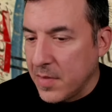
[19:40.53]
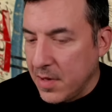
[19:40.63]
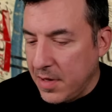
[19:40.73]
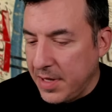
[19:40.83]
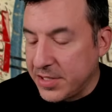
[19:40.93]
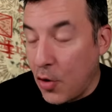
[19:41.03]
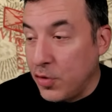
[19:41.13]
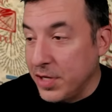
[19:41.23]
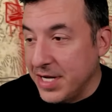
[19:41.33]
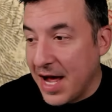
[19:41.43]
It's
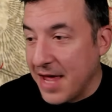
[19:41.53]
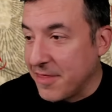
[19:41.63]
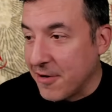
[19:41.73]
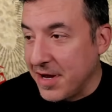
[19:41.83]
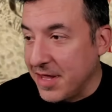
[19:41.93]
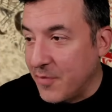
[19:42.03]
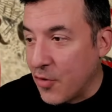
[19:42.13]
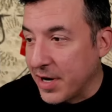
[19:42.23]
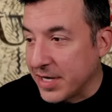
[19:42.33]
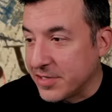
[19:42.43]
only 9:30 in the
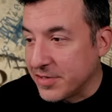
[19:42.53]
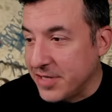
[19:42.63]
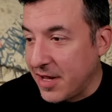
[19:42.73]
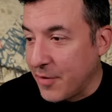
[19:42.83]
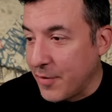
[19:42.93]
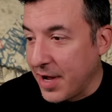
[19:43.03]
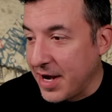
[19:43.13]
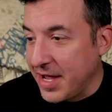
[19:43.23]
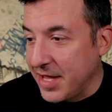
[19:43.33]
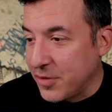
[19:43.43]
morning, so it's not like we're going to
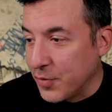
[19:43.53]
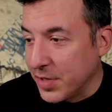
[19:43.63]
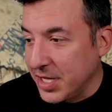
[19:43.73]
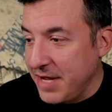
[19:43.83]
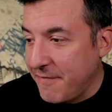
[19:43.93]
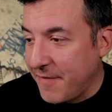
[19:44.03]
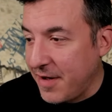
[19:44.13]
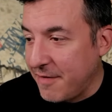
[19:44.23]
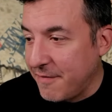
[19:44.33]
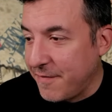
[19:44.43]
get the relief
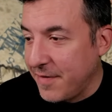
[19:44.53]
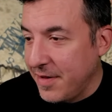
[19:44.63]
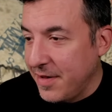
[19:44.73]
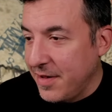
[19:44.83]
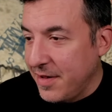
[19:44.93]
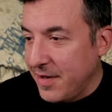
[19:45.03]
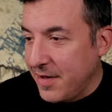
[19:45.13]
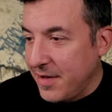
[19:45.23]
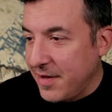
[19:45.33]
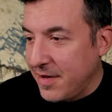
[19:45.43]
of
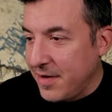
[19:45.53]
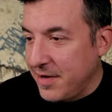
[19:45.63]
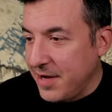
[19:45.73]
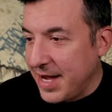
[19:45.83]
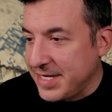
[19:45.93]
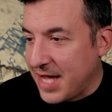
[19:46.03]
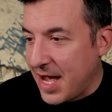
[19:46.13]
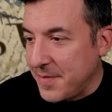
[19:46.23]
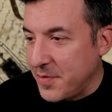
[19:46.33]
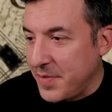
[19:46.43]

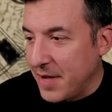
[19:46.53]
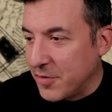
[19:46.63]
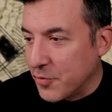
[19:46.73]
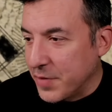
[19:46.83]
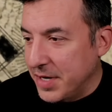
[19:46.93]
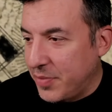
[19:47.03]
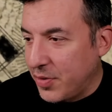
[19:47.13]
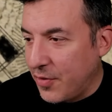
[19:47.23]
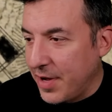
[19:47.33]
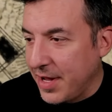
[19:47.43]
nighttime to be able to
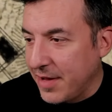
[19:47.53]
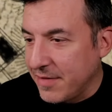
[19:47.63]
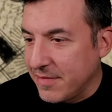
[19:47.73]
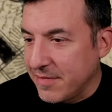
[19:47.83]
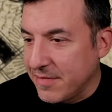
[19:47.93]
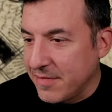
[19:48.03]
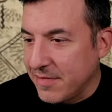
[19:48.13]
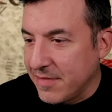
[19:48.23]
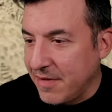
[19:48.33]
redeploy and